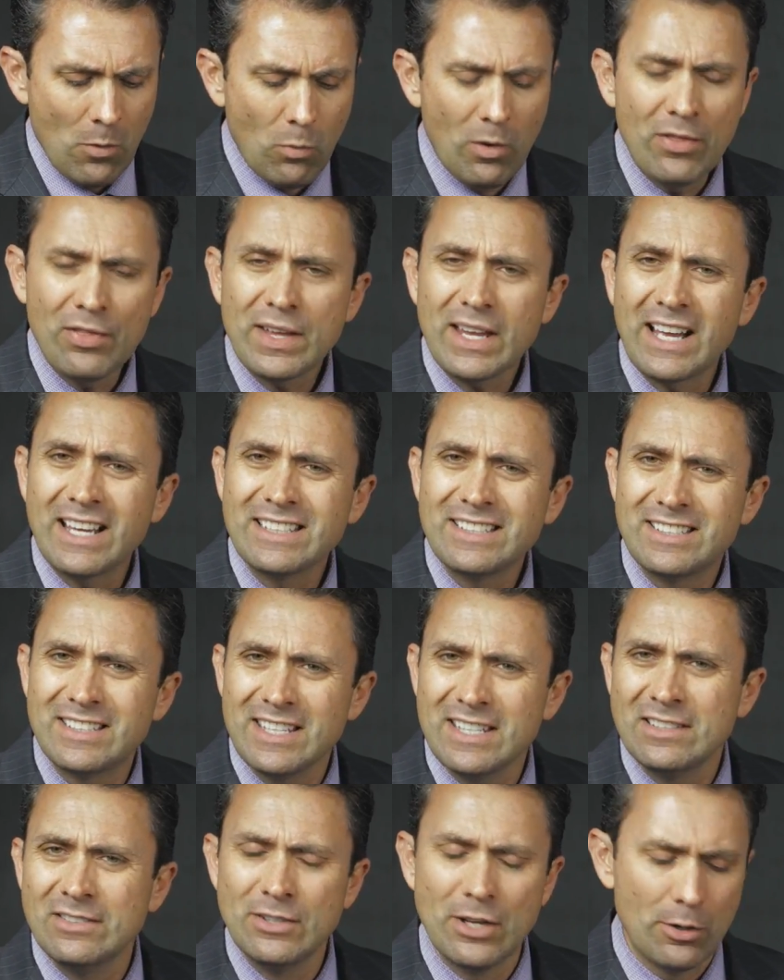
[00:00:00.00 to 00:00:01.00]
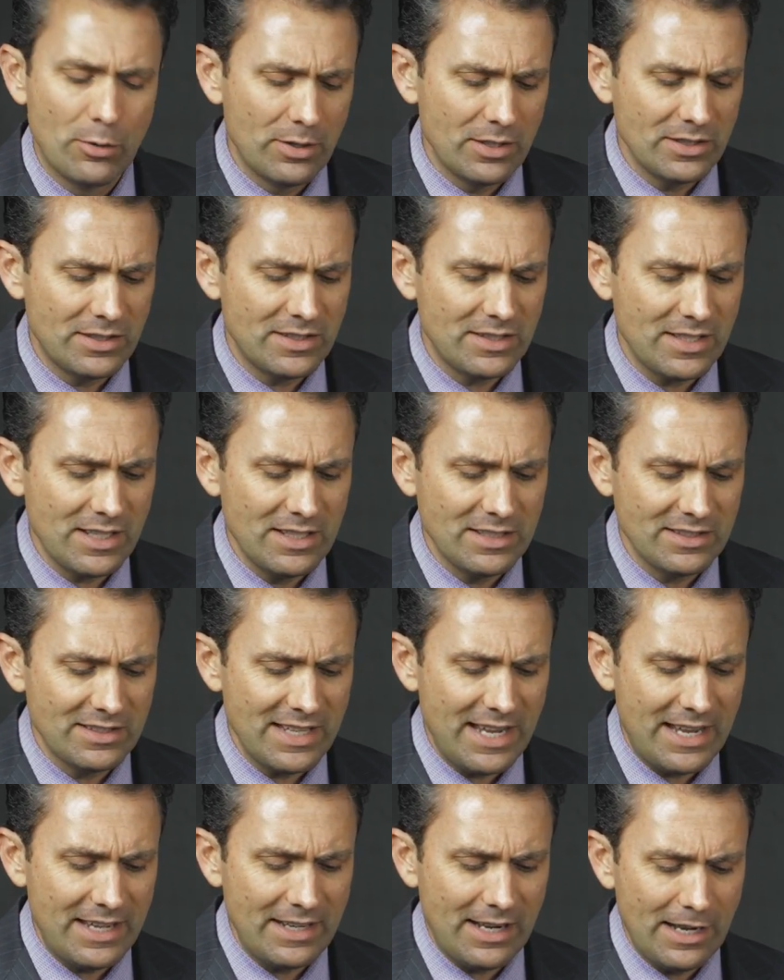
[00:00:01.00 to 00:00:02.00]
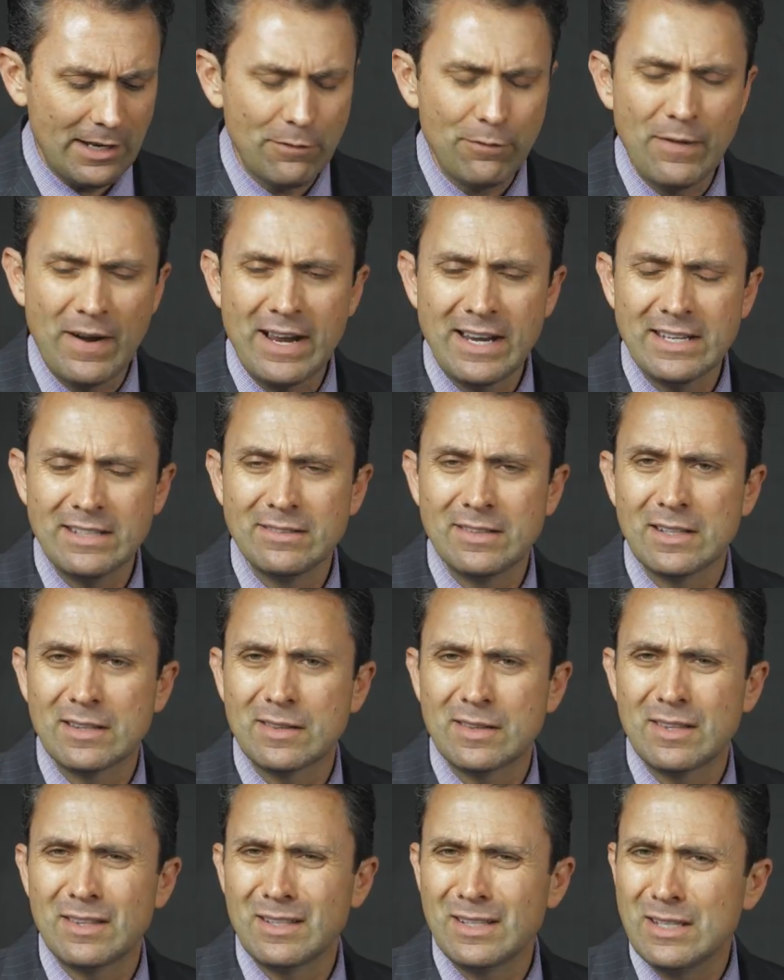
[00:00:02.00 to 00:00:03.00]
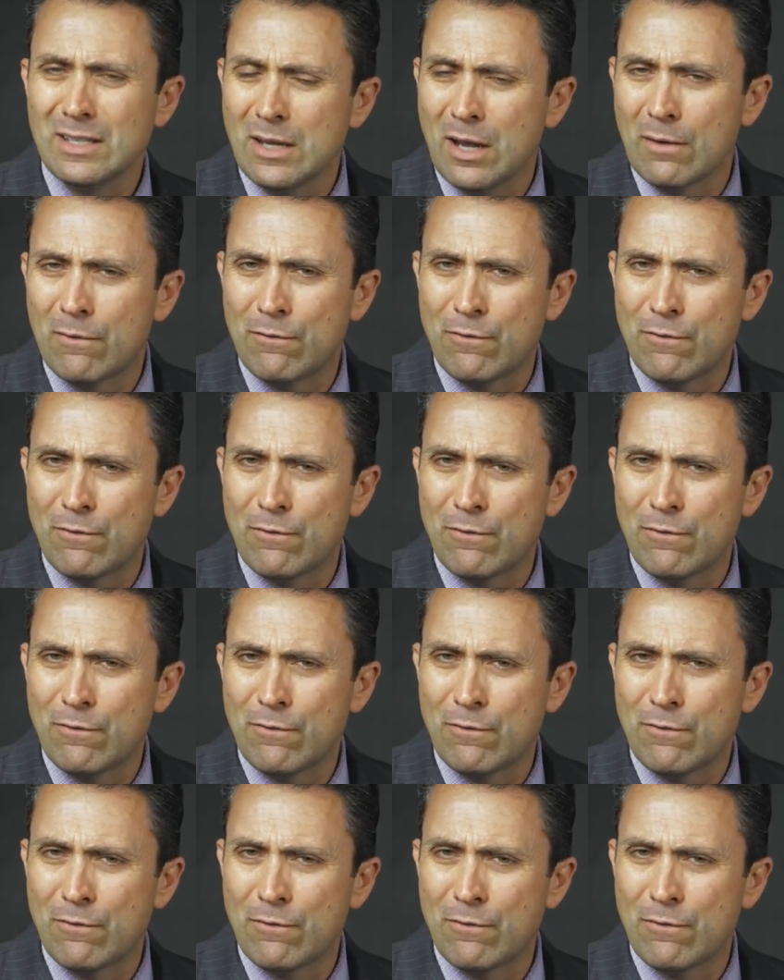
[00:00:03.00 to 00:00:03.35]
One thing I did notice is that I find that the uh,